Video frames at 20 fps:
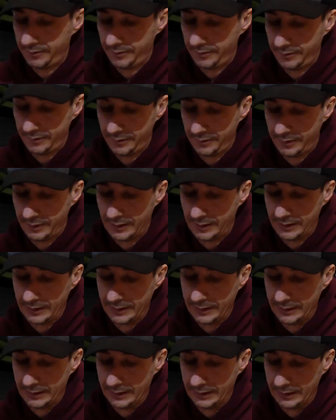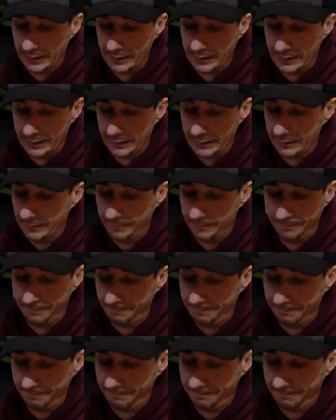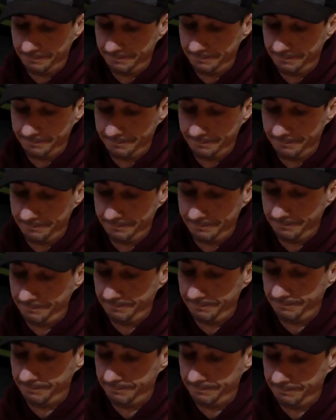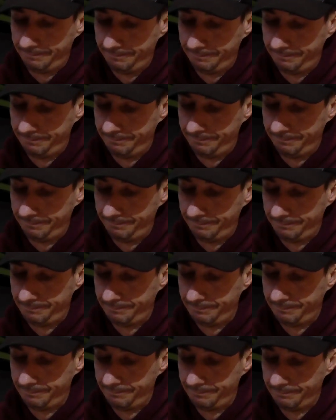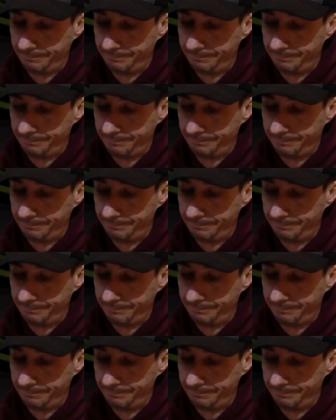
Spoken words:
(silence)